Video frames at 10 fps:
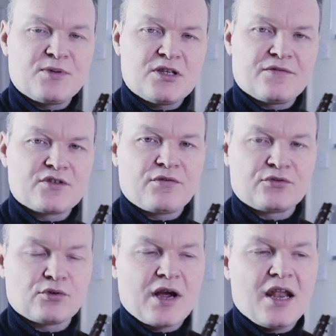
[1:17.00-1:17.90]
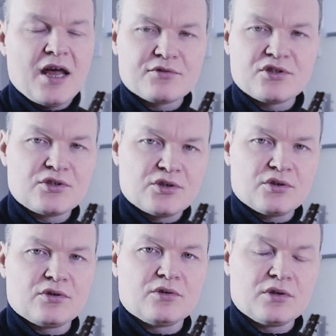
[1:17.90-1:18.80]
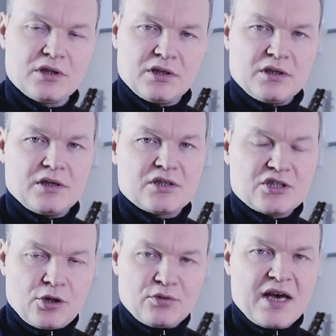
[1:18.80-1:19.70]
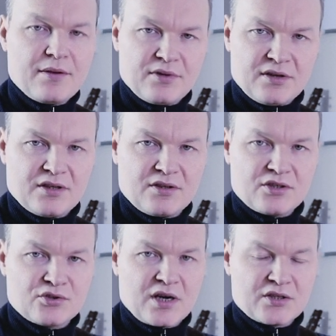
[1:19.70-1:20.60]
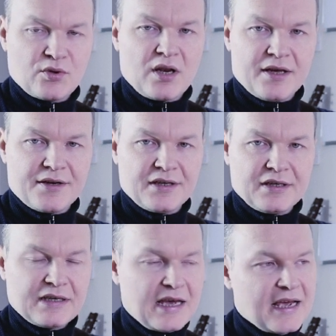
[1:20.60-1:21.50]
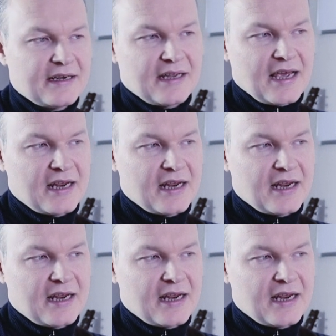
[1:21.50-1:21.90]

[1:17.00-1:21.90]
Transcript: piece of software allows you to slow down the tracks you are learning and